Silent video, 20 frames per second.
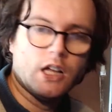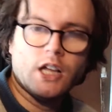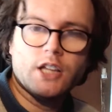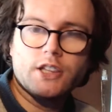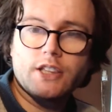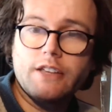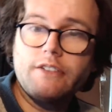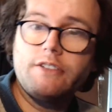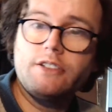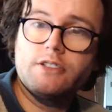
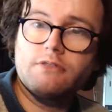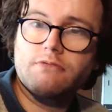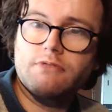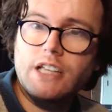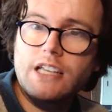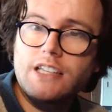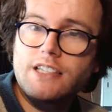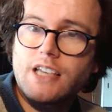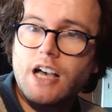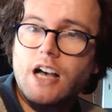These
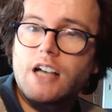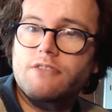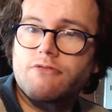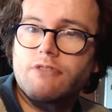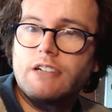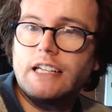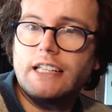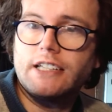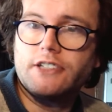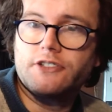these guys
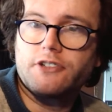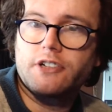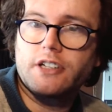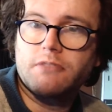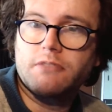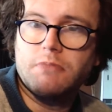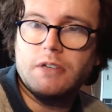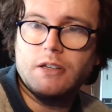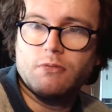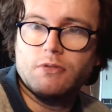really intrigue
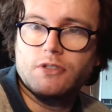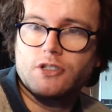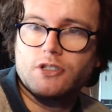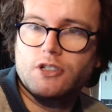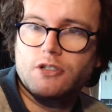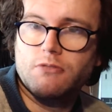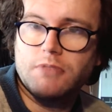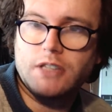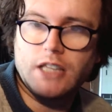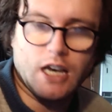me with
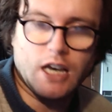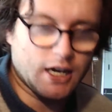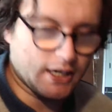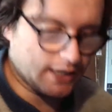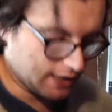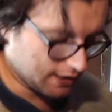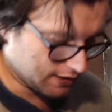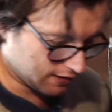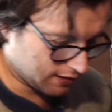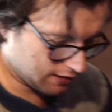some of the
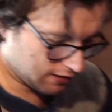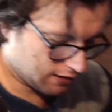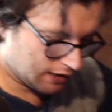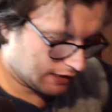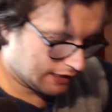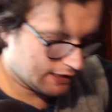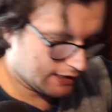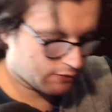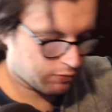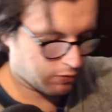ideas. At
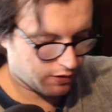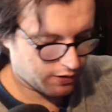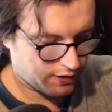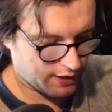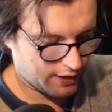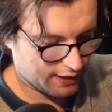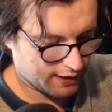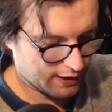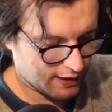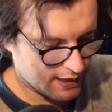least one
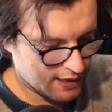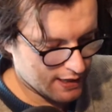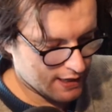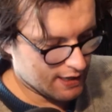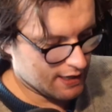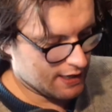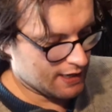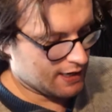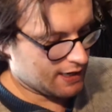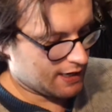thing,
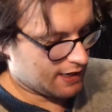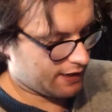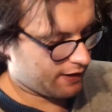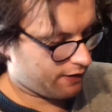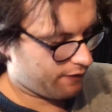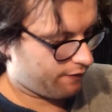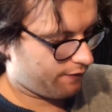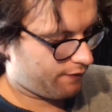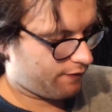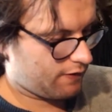I
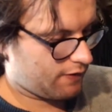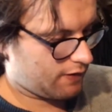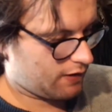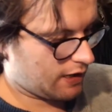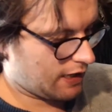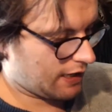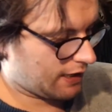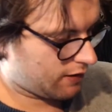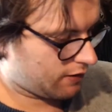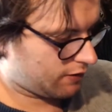don't
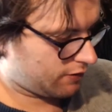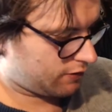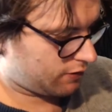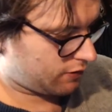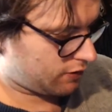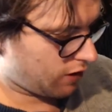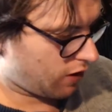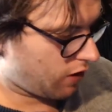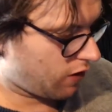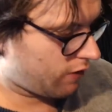I
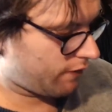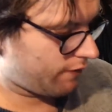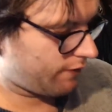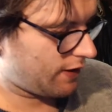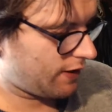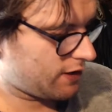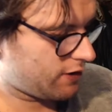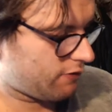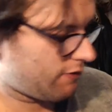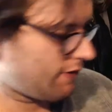can't
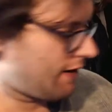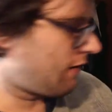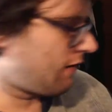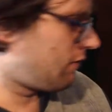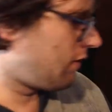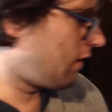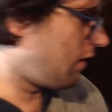venture out.